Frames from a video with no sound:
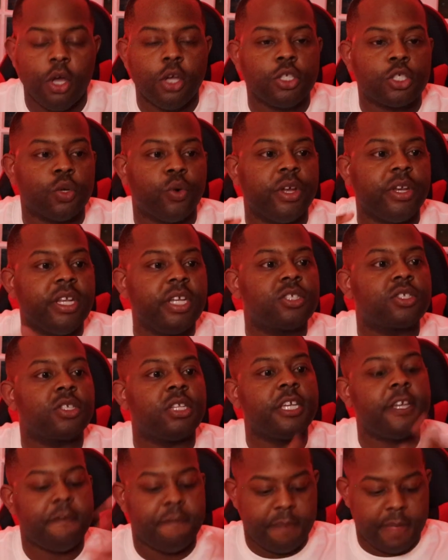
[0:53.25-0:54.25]
So
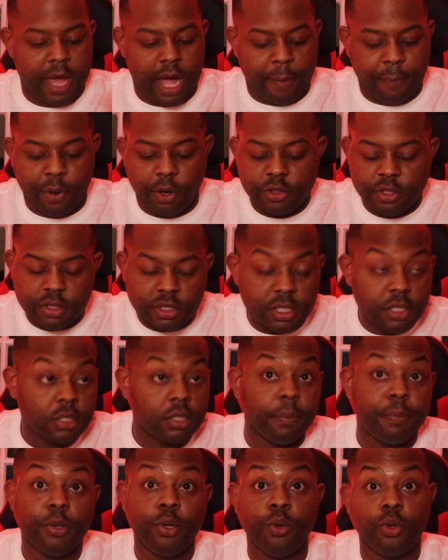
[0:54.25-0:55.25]
initially, I purchased this
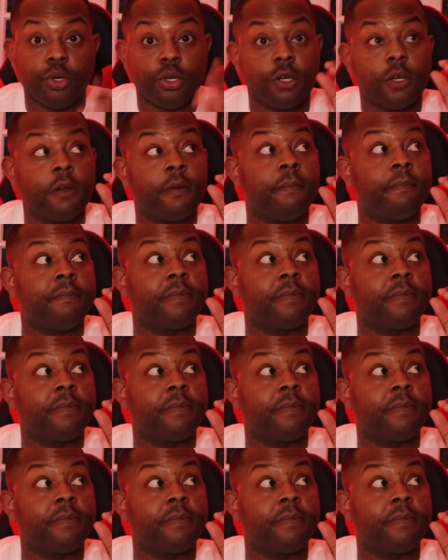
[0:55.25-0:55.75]
computer